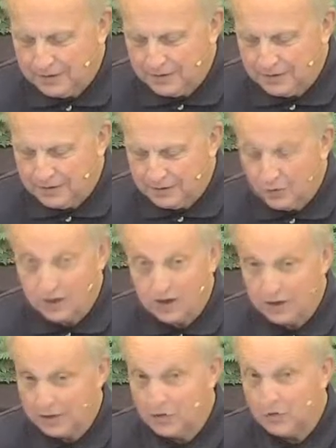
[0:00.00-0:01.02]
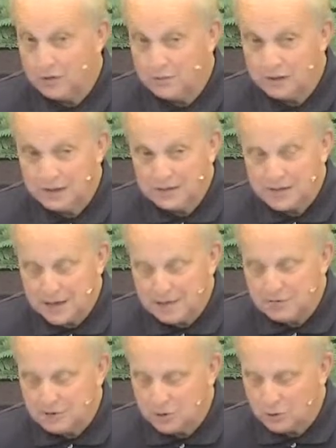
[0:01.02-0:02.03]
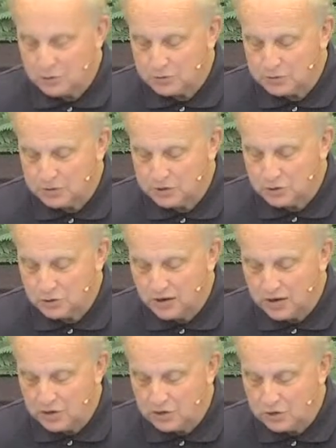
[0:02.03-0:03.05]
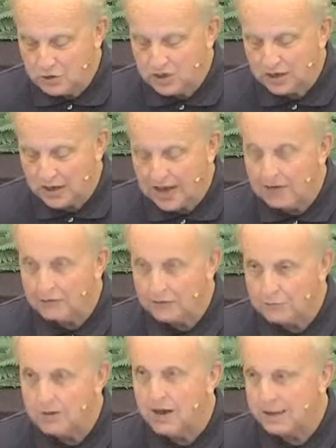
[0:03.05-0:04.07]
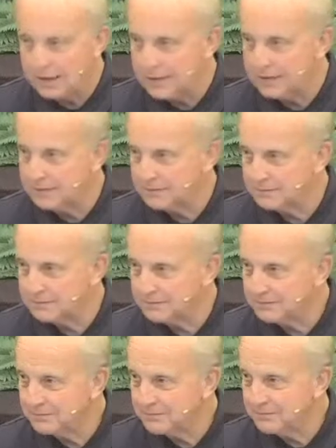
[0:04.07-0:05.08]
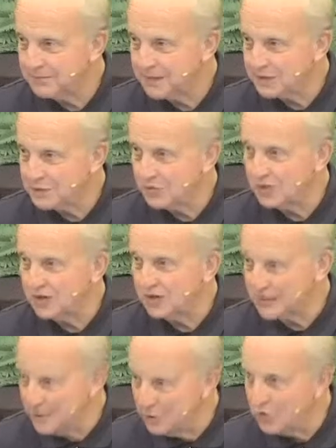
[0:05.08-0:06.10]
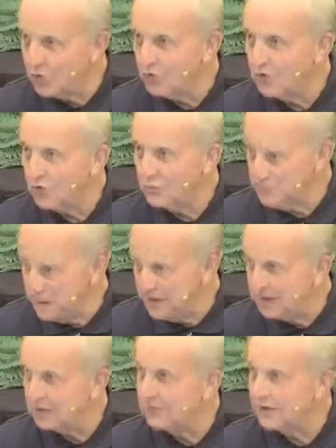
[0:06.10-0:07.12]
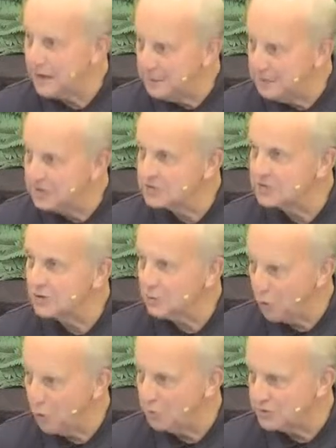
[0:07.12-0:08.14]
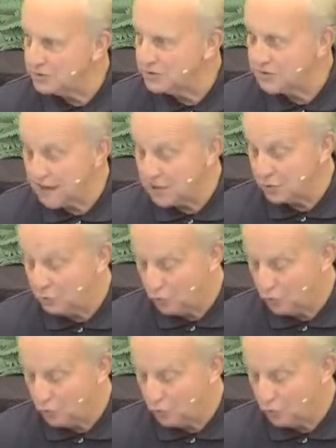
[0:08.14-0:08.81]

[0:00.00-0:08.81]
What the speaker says: You know what it literally means? Habeas corpus means you shall have the body. That's what the literal meaning of habeas corpus is, the actual